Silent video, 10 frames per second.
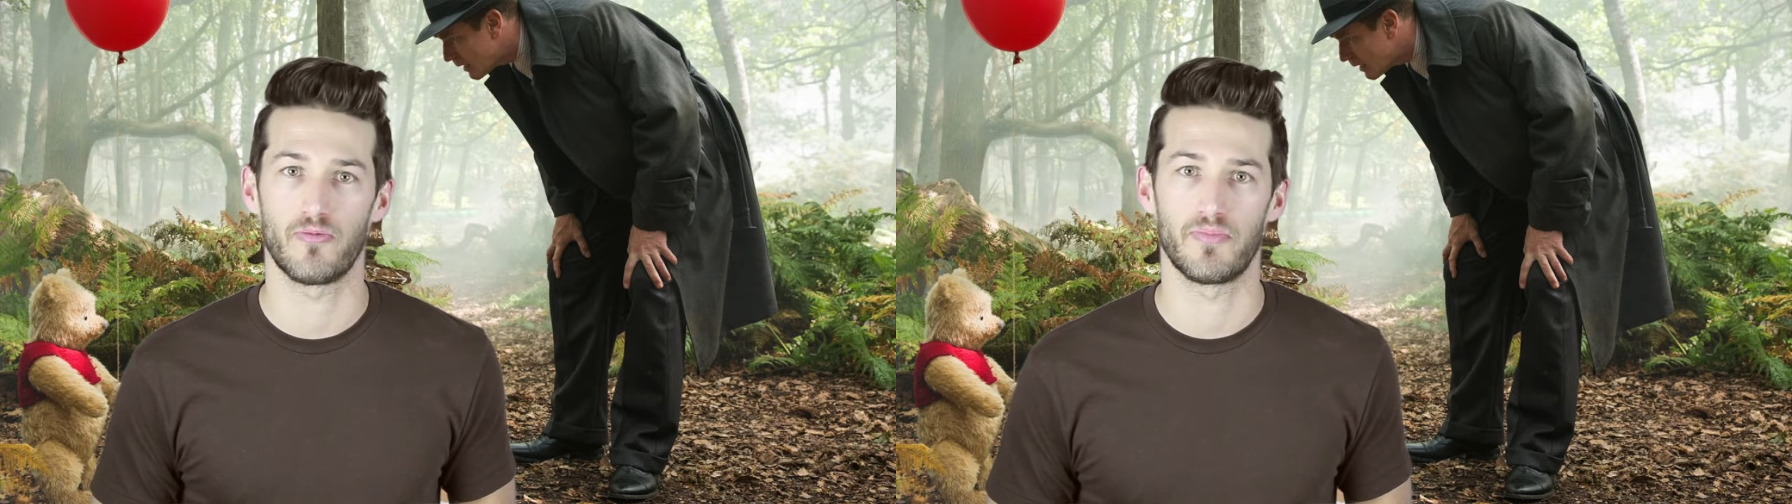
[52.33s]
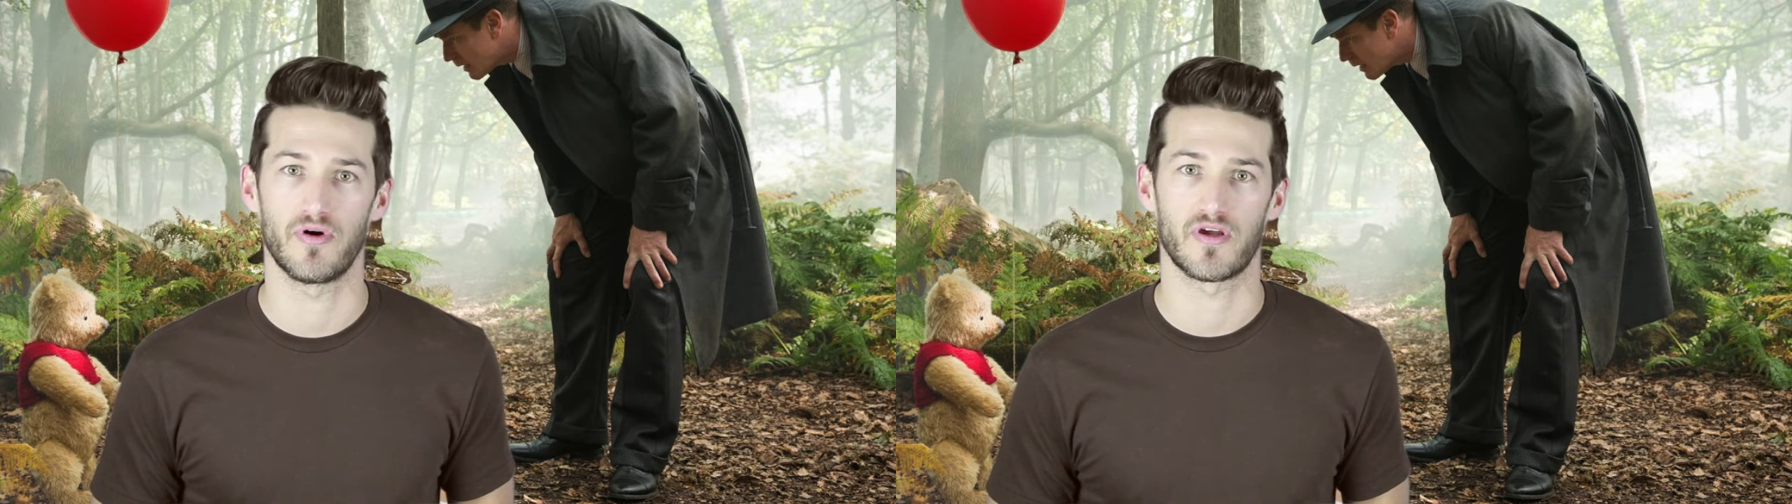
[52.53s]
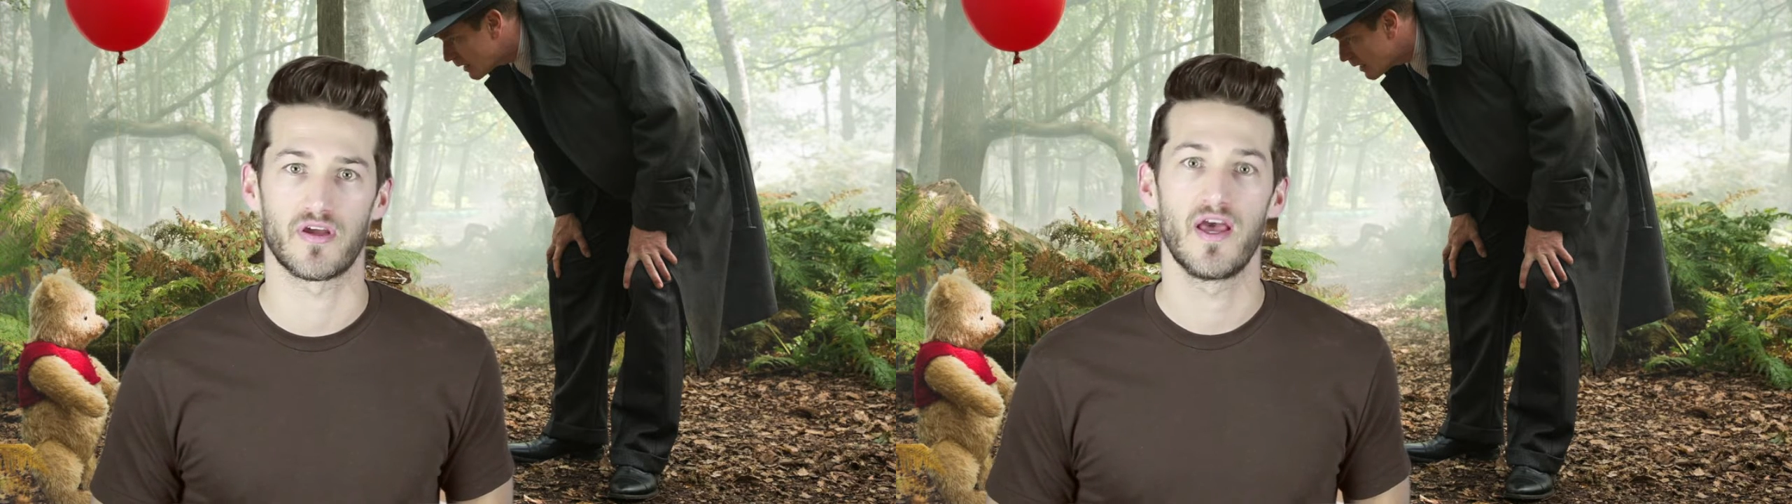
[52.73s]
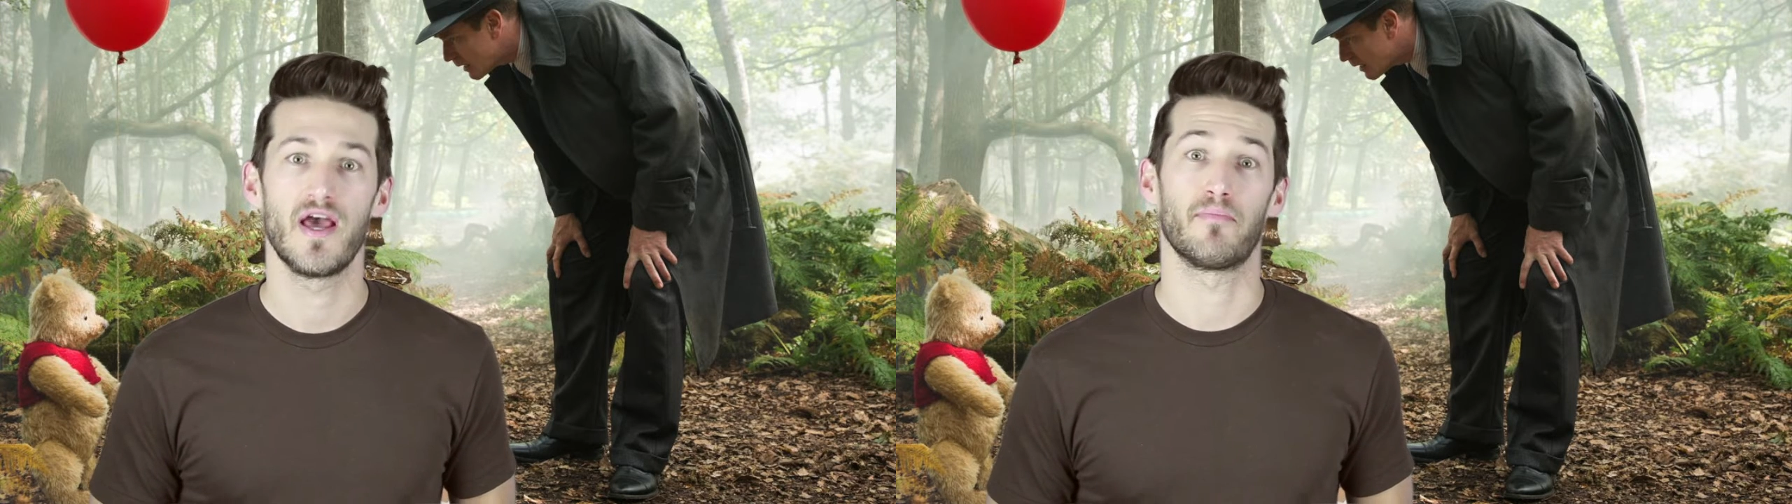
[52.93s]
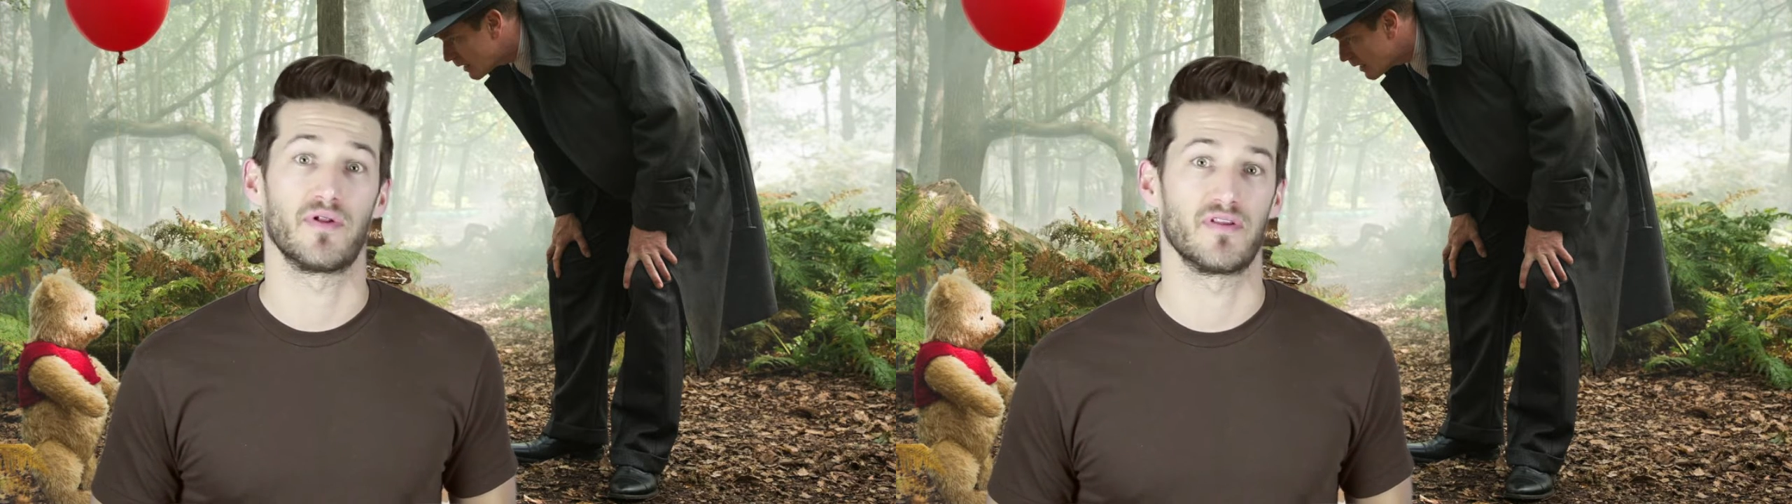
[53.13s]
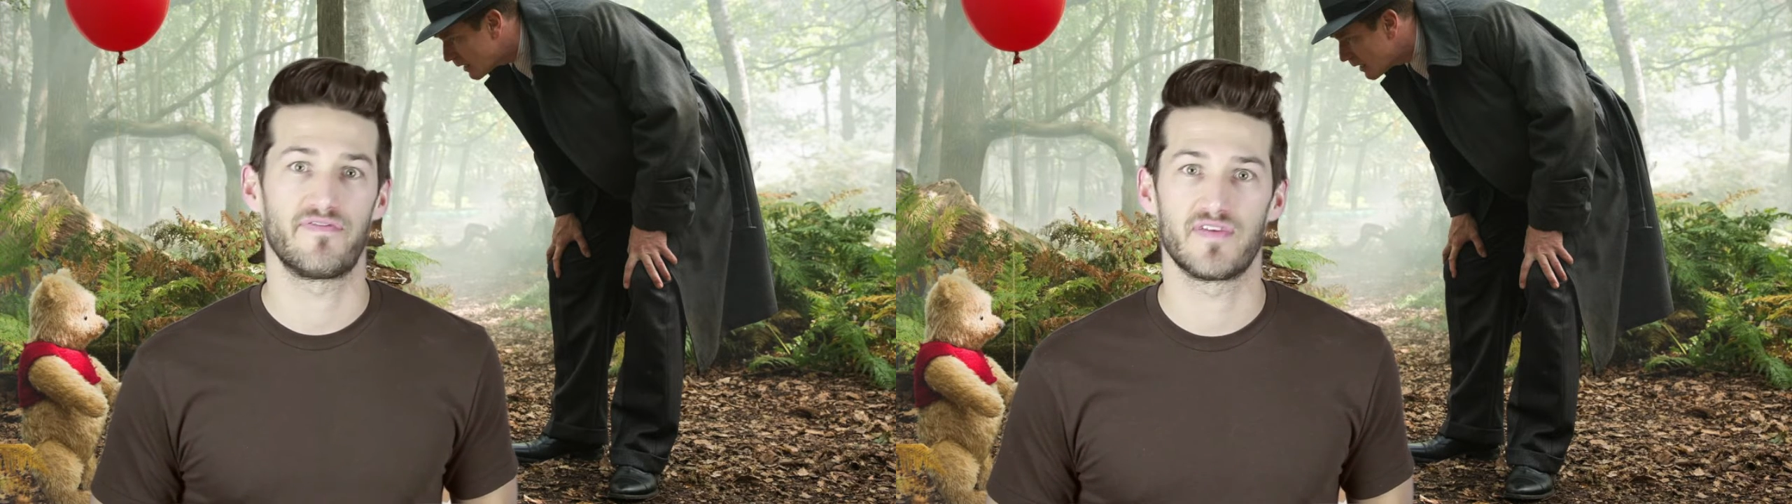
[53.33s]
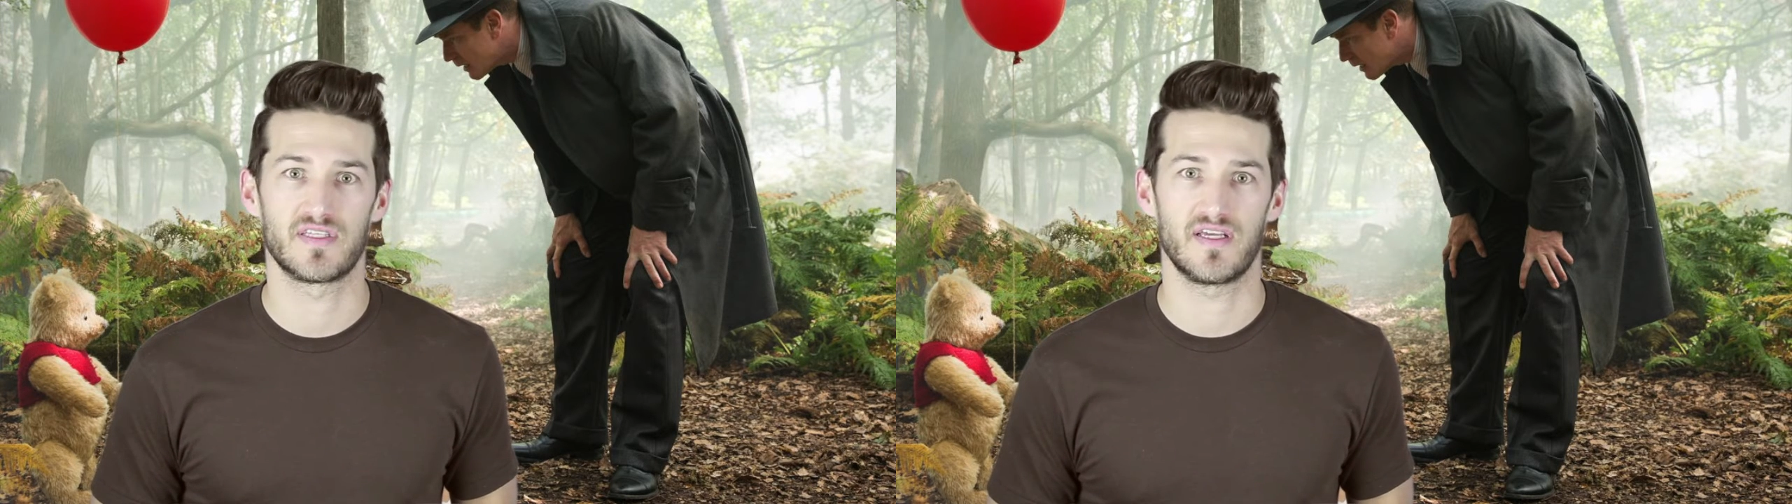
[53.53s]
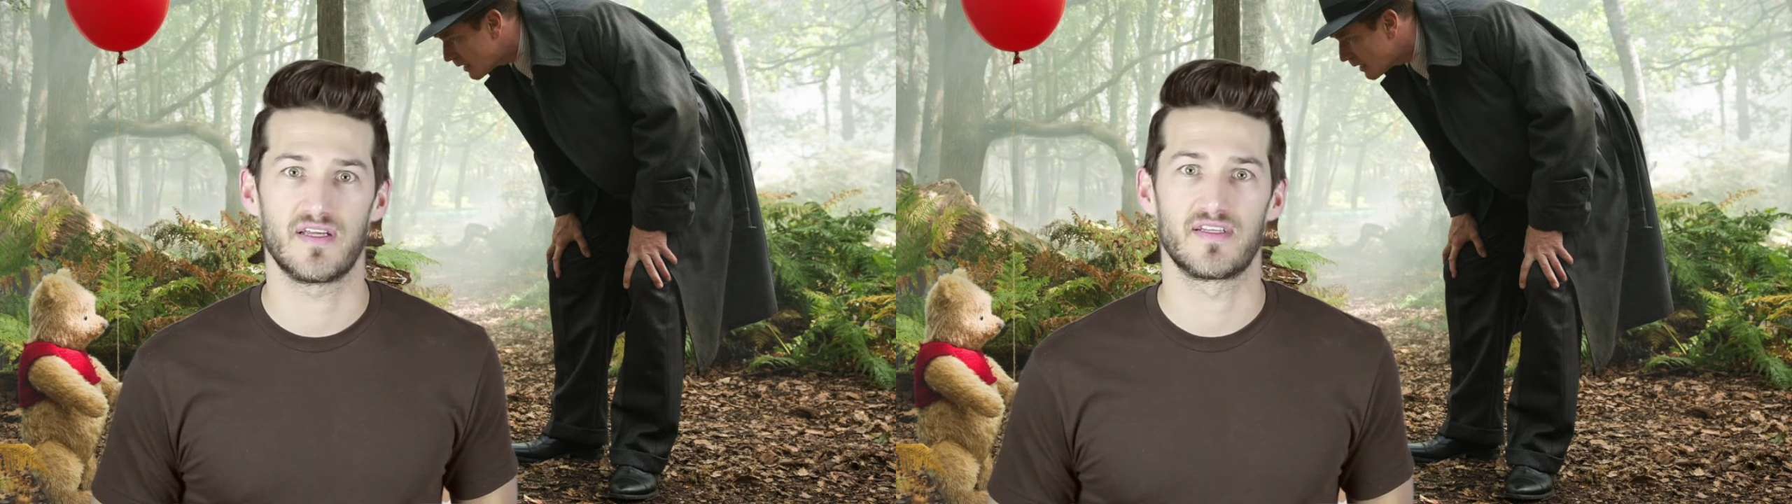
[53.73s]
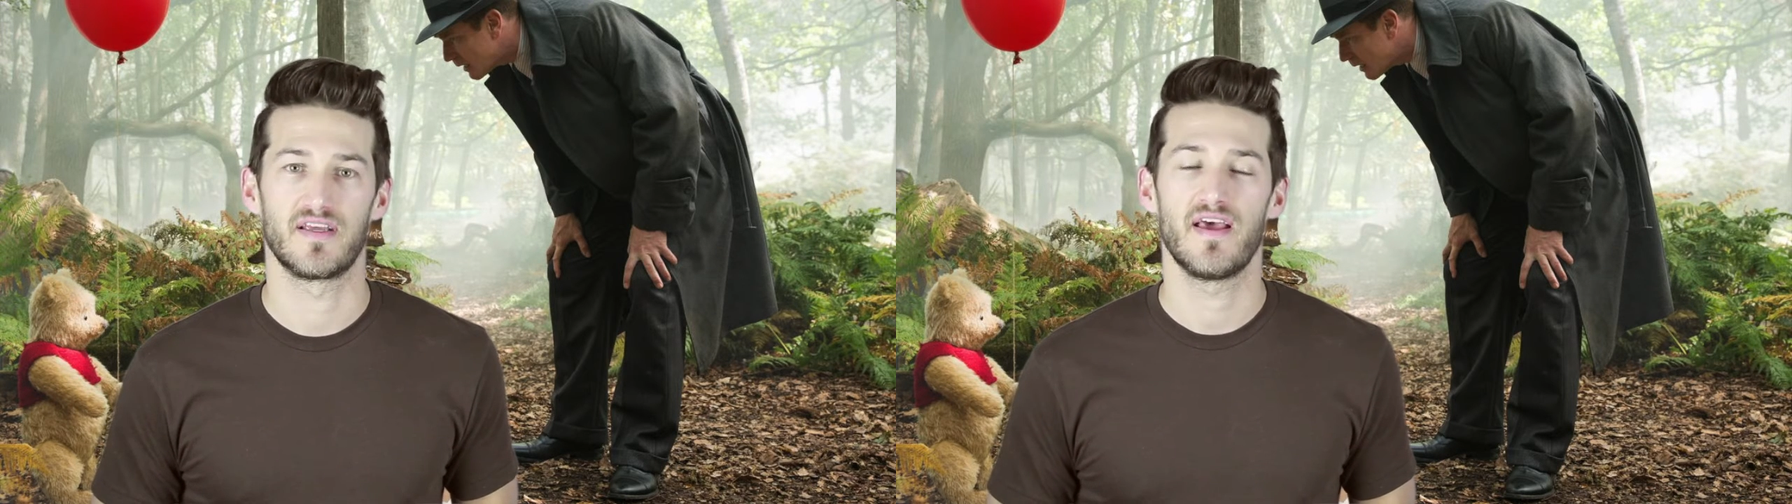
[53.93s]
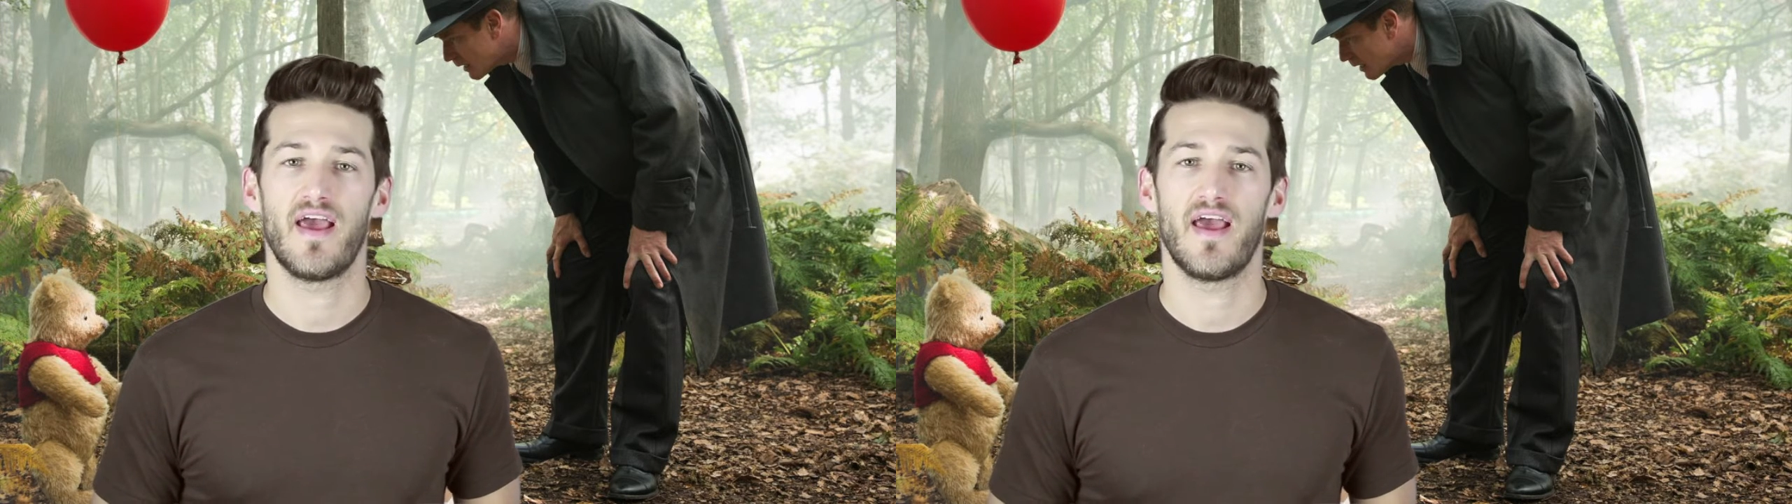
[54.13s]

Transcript: Book, Maleficent,